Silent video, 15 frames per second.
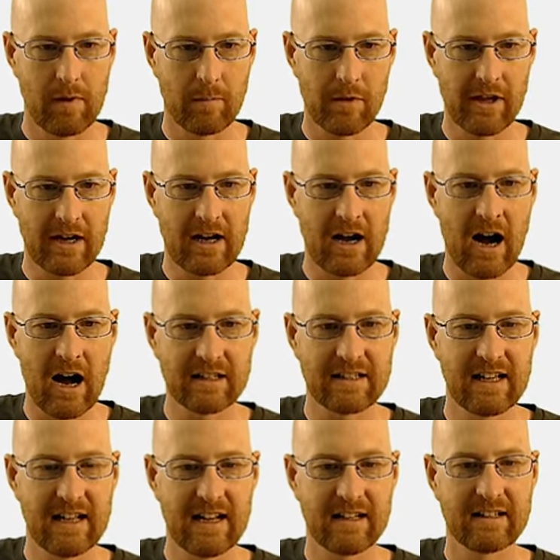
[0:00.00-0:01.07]
remember the
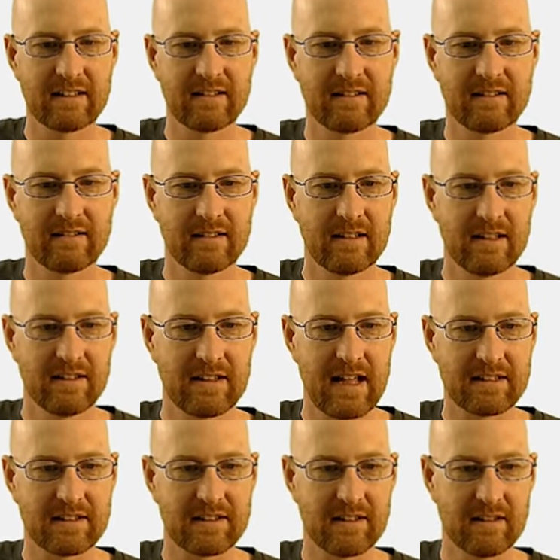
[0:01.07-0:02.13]
content,
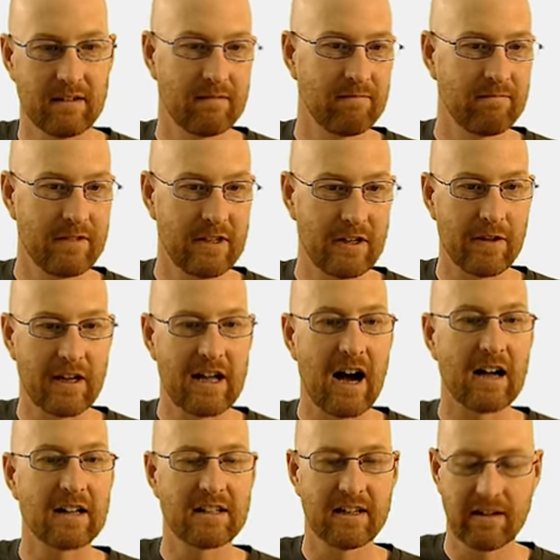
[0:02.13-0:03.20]
that's the, you know, the
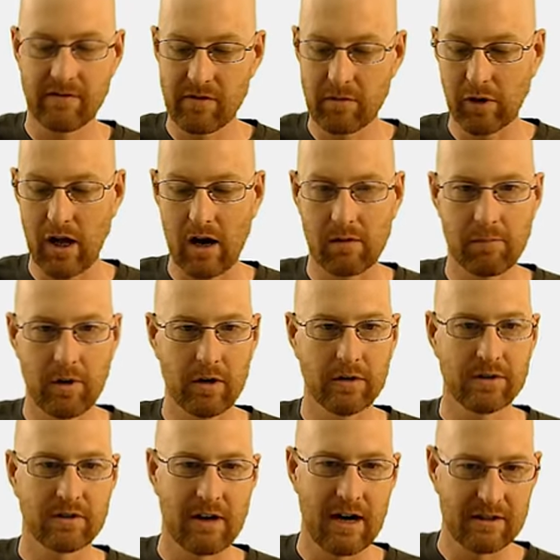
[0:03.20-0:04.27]
content of the blog
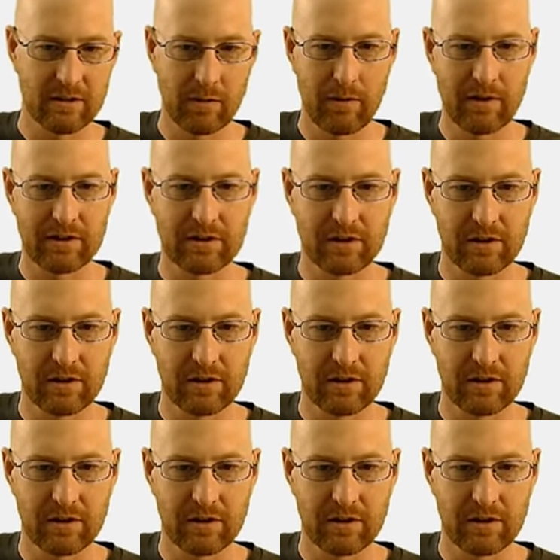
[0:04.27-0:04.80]
post, right? So we want to